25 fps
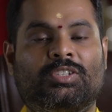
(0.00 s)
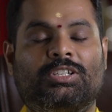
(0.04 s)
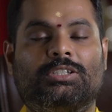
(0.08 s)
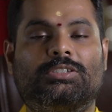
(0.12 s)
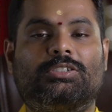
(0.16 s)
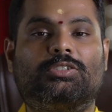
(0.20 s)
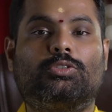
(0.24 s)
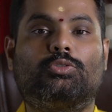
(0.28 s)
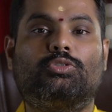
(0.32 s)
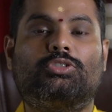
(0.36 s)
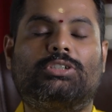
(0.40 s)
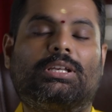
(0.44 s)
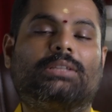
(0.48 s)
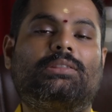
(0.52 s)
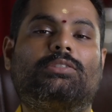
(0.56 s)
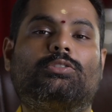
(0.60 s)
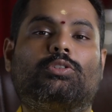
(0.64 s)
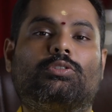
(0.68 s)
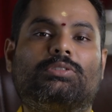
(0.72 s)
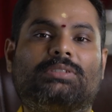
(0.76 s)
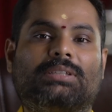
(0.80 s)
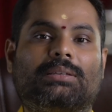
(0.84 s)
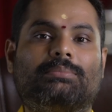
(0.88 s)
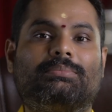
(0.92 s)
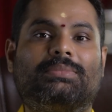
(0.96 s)
So Shatru
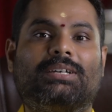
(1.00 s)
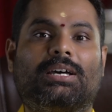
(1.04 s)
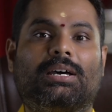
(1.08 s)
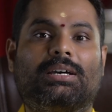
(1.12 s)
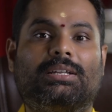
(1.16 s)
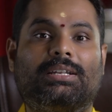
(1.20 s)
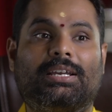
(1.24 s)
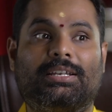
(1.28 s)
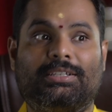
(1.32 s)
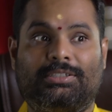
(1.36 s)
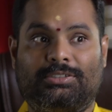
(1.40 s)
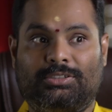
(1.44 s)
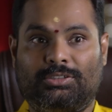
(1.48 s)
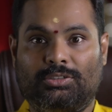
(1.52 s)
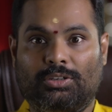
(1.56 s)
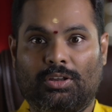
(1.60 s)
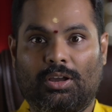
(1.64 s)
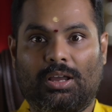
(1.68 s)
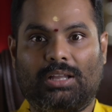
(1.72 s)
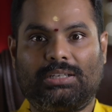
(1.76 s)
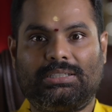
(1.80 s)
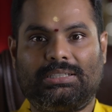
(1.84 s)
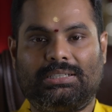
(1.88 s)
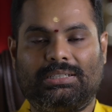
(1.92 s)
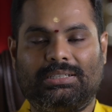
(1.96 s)
Samhara is
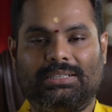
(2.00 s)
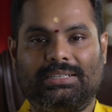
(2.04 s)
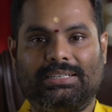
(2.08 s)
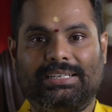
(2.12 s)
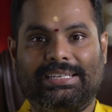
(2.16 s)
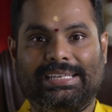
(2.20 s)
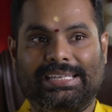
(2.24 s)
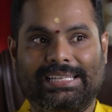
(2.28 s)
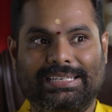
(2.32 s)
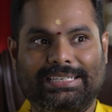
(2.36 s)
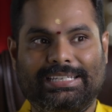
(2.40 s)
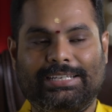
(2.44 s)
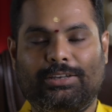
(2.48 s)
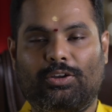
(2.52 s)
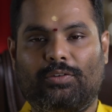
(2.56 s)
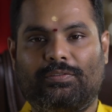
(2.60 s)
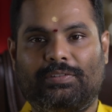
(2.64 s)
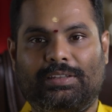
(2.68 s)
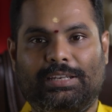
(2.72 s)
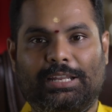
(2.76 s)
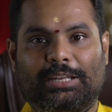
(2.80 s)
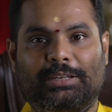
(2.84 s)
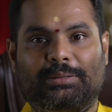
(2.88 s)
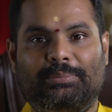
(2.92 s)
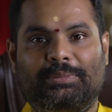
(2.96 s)
not killing of
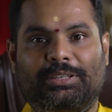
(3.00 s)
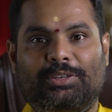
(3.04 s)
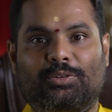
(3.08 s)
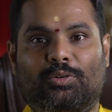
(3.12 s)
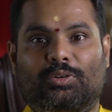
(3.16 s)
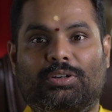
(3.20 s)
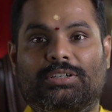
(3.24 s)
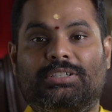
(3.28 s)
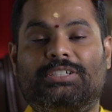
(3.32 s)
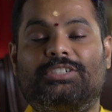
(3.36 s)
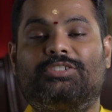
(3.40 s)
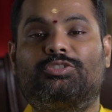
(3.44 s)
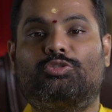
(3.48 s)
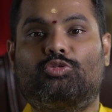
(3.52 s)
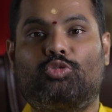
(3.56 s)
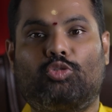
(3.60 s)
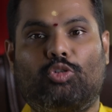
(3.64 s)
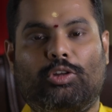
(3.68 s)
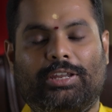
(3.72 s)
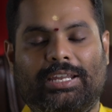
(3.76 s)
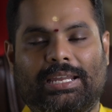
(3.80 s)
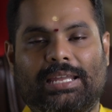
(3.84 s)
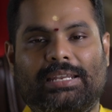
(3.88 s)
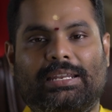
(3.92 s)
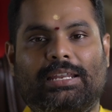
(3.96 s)
an enemy or
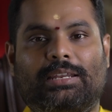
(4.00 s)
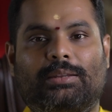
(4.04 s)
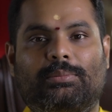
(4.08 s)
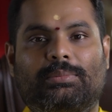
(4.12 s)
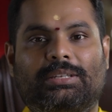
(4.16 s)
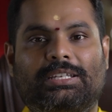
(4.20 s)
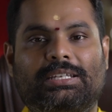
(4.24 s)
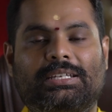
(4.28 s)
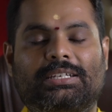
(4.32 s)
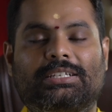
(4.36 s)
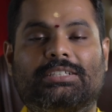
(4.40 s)
destroying an enemy.